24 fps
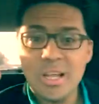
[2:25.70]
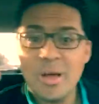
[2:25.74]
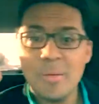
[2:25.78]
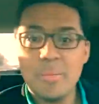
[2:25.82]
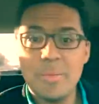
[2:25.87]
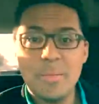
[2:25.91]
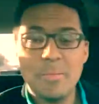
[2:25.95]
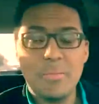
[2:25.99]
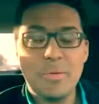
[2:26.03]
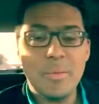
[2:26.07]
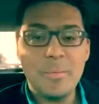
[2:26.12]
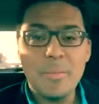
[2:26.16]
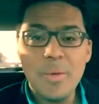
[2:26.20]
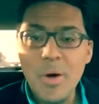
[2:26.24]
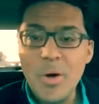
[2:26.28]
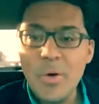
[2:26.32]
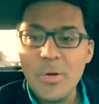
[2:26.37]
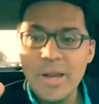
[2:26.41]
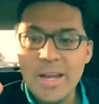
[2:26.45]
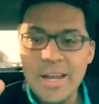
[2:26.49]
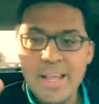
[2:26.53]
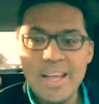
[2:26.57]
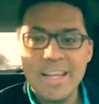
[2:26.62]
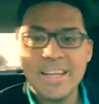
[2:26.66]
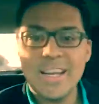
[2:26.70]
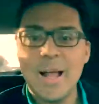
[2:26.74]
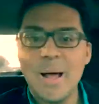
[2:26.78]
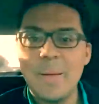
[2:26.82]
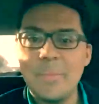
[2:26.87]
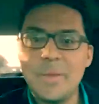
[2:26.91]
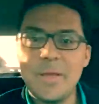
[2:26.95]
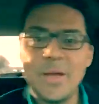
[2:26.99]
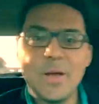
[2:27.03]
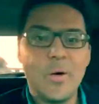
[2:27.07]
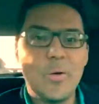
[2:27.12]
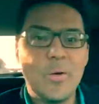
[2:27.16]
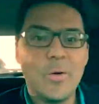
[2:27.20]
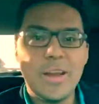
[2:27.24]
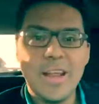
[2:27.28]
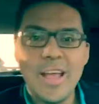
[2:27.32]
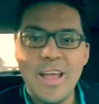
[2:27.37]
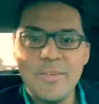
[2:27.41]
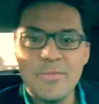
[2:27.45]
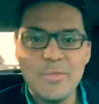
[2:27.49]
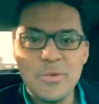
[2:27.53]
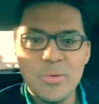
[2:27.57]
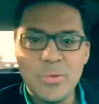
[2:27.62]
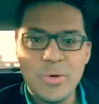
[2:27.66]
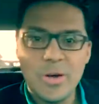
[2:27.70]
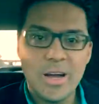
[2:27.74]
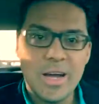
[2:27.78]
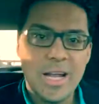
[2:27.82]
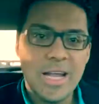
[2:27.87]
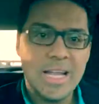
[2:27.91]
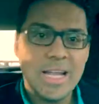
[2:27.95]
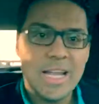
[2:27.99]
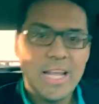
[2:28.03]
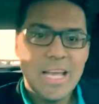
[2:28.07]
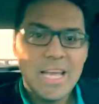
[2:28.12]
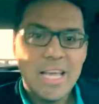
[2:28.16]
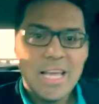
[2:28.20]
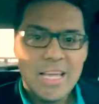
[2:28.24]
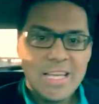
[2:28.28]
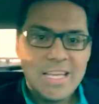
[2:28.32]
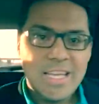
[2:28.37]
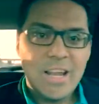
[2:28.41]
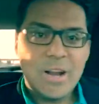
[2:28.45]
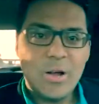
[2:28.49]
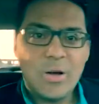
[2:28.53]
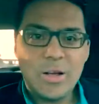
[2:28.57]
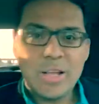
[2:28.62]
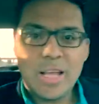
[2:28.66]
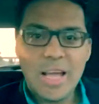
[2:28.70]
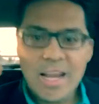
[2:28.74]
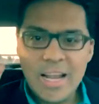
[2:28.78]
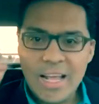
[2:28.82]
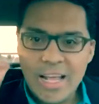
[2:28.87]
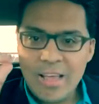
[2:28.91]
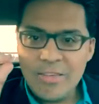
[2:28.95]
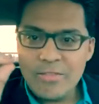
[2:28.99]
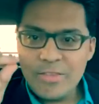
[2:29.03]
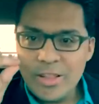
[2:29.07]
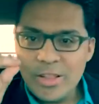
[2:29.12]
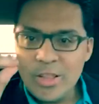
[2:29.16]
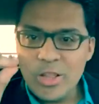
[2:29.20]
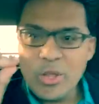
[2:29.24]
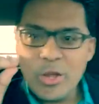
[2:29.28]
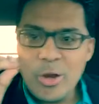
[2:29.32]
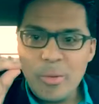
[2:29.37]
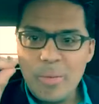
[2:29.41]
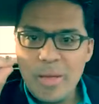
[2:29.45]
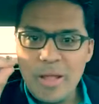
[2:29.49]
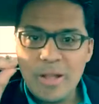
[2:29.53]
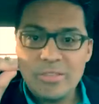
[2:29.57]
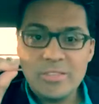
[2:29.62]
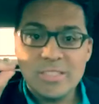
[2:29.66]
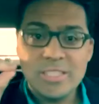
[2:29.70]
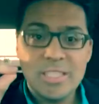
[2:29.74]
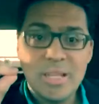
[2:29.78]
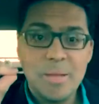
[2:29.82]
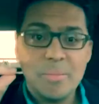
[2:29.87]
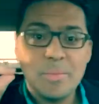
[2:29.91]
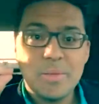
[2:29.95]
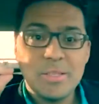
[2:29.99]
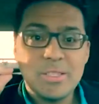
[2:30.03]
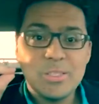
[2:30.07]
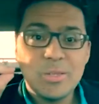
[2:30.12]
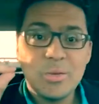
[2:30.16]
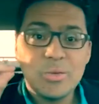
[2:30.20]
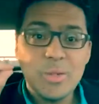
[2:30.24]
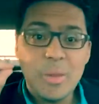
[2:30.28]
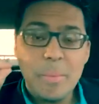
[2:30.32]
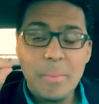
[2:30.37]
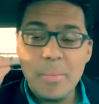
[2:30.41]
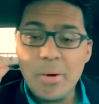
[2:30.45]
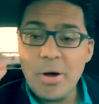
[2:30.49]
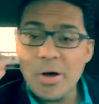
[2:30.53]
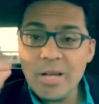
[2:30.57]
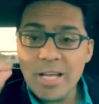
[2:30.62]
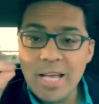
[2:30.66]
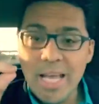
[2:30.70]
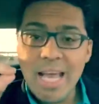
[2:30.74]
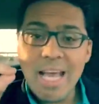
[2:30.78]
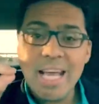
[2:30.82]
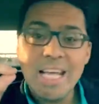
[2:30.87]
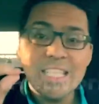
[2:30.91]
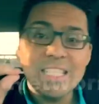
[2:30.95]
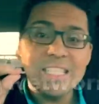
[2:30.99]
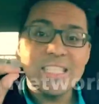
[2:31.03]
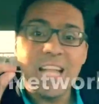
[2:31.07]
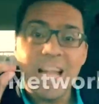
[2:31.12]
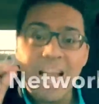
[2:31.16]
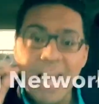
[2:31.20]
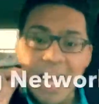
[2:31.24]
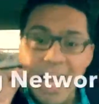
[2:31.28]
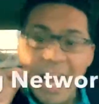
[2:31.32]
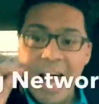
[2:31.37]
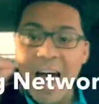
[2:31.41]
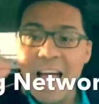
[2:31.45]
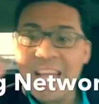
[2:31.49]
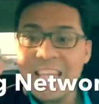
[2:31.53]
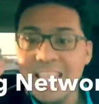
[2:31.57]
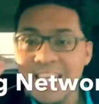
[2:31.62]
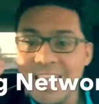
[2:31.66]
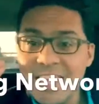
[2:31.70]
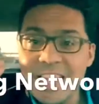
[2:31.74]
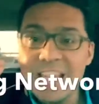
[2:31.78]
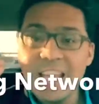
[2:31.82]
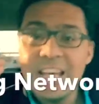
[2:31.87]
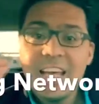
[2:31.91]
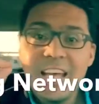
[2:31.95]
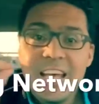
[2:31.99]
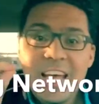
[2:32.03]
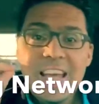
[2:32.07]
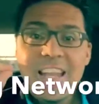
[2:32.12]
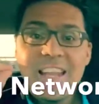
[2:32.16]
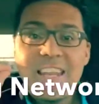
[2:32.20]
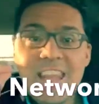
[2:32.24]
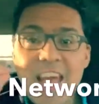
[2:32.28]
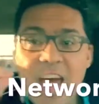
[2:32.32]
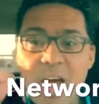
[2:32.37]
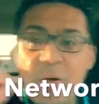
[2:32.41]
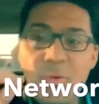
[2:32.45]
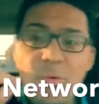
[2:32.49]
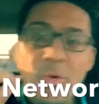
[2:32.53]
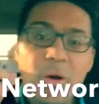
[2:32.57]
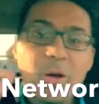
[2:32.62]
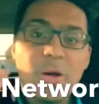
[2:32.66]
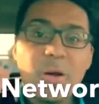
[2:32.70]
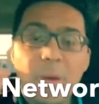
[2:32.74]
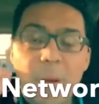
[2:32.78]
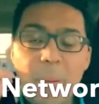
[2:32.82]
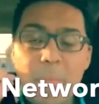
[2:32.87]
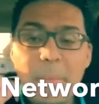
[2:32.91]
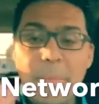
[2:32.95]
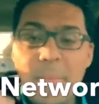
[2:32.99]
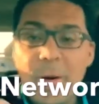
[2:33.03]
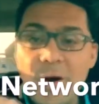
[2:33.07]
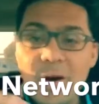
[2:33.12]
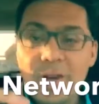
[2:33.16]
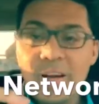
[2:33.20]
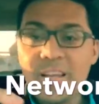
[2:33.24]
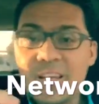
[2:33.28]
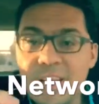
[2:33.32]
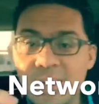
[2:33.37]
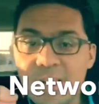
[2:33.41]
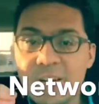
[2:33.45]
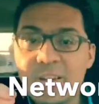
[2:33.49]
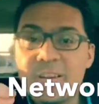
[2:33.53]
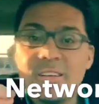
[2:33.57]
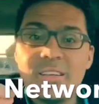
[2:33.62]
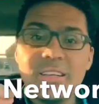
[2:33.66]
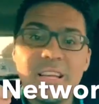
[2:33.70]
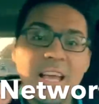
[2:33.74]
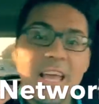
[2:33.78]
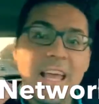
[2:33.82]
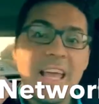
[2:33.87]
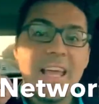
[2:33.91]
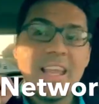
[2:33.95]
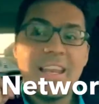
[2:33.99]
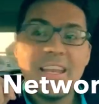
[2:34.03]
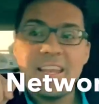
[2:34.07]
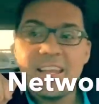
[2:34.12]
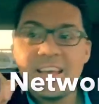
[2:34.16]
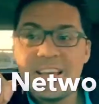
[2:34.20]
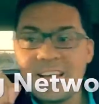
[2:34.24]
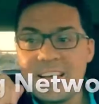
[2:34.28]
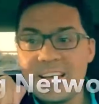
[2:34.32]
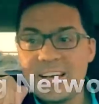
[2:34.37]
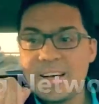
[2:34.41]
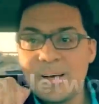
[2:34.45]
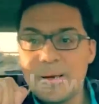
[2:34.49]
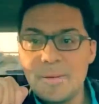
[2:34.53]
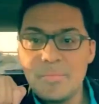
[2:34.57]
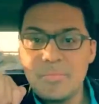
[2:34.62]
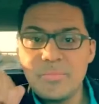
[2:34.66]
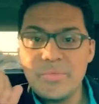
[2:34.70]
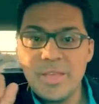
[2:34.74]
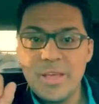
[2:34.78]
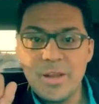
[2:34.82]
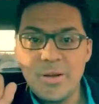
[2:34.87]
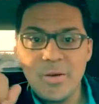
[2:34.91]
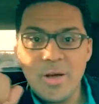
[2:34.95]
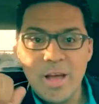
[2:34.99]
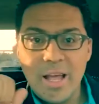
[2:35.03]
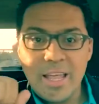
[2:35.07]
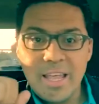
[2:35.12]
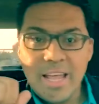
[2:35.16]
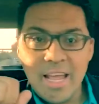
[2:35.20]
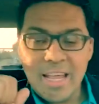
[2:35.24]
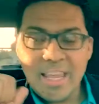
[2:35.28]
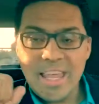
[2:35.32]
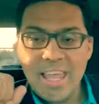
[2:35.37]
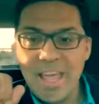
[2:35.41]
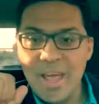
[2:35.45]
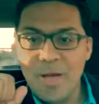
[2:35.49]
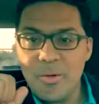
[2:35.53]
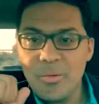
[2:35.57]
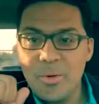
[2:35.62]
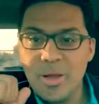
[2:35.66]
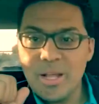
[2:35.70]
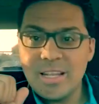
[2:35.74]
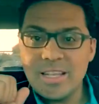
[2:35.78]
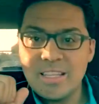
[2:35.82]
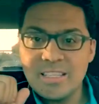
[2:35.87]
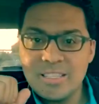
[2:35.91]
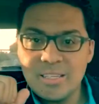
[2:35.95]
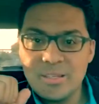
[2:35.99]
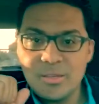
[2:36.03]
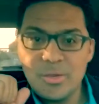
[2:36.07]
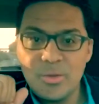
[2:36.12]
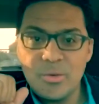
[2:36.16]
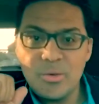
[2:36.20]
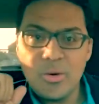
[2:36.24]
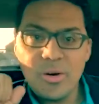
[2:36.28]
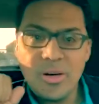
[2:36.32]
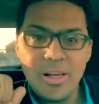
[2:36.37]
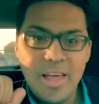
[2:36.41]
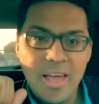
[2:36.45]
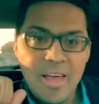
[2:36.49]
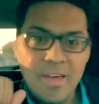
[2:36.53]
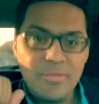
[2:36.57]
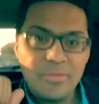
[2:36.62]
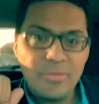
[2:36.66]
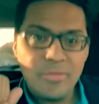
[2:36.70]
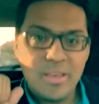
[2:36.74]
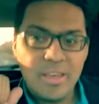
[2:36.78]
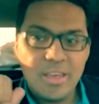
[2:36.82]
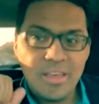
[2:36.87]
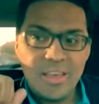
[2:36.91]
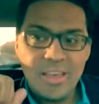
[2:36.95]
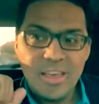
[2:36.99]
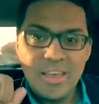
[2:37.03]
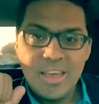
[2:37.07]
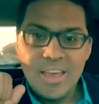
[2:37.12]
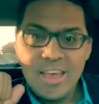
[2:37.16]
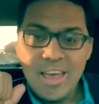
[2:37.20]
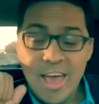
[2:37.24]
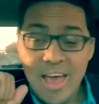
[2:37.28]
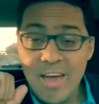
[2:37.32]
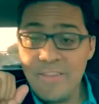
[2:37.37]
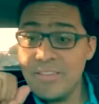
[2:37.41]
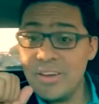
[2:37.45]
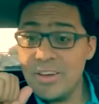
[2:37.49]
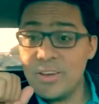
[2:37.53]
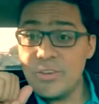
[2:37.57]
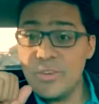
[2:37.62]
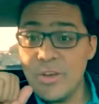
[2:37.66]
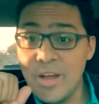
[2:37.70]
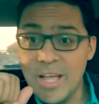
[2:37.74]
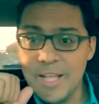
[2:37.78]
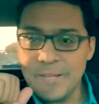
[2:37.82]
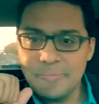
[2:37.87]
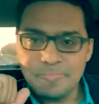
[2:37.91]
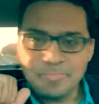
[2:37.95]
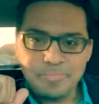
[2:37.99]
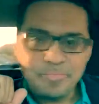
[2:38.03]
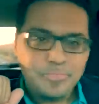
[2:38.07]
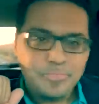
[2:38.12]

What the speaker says: I'll be promoting it. I'll be going everywhere and, kind of giving a little bit of snippets. So the book is The Lion Network Marketer. And, I can't wait until you all have it in your head.